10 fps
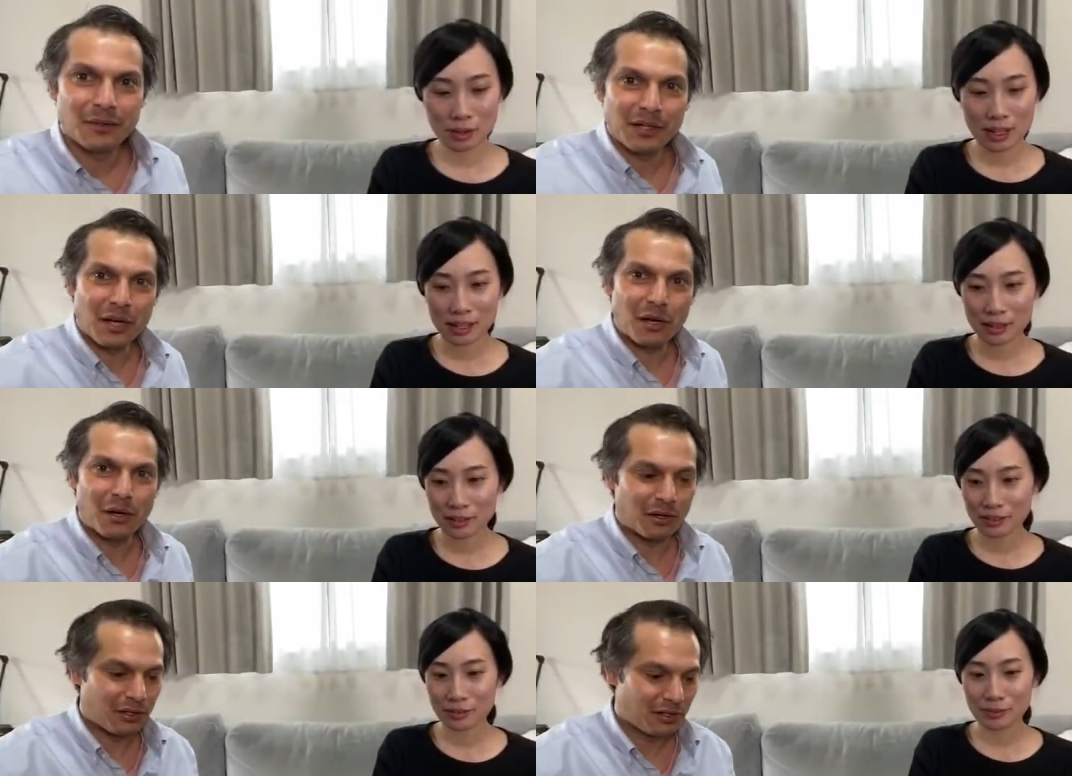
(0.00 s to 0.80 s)
Speaker 1: Here we
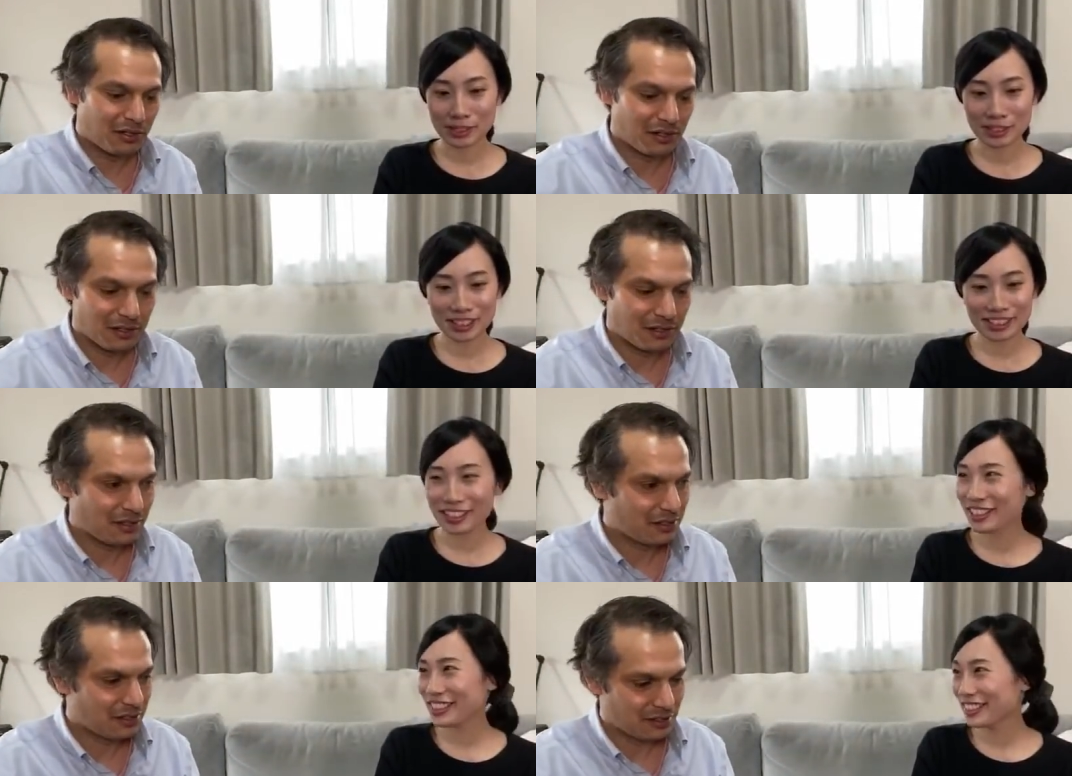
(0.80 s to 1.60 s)
go.
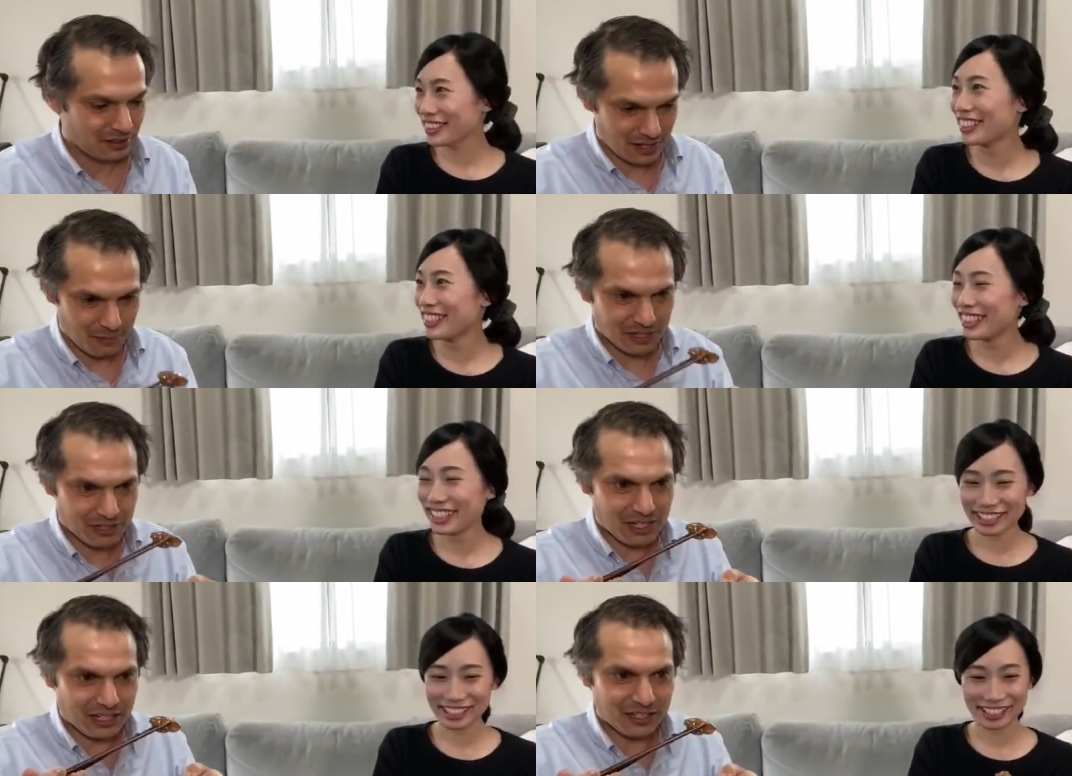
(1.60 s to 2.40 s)
Matsuzaka gyu.
Speaker 2: Yeah,
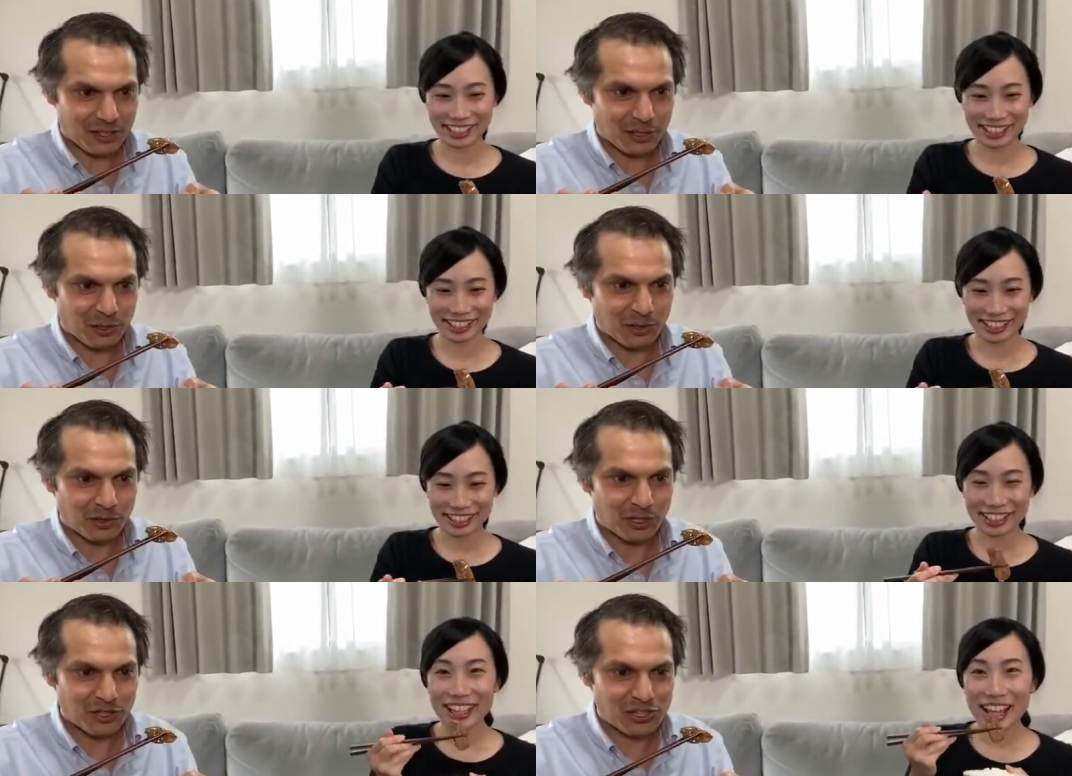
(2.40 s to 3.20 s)
Matsuzaka gyu.
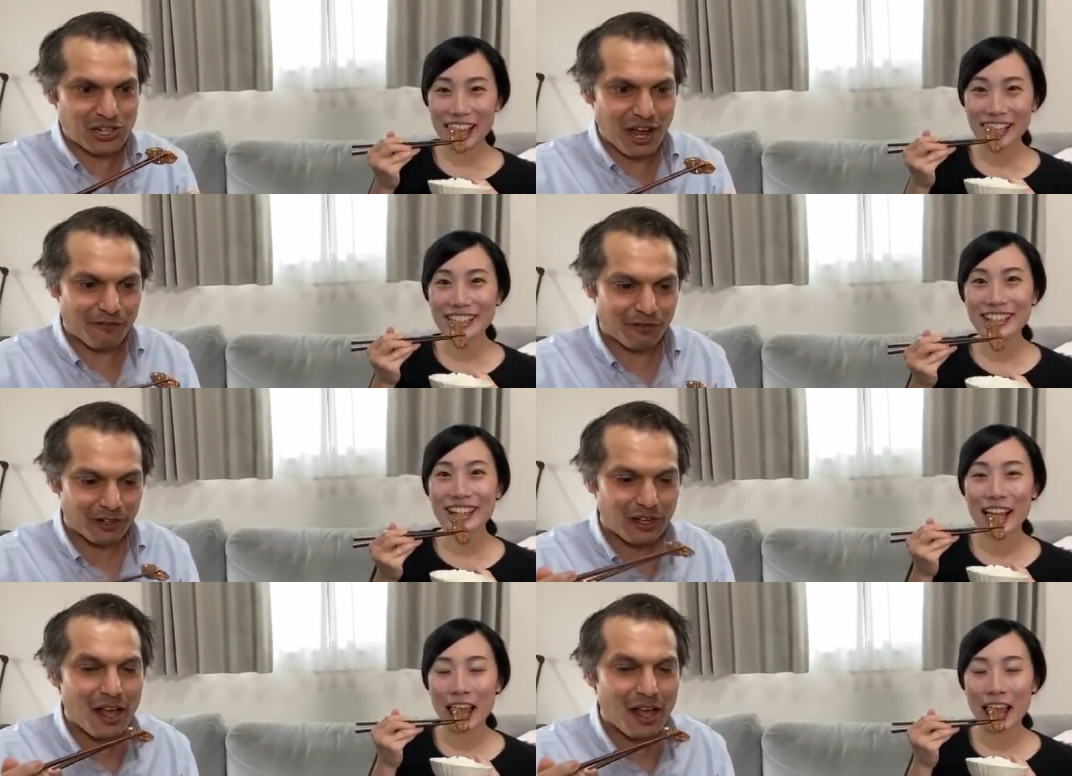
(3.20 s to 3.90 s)
The good stuff.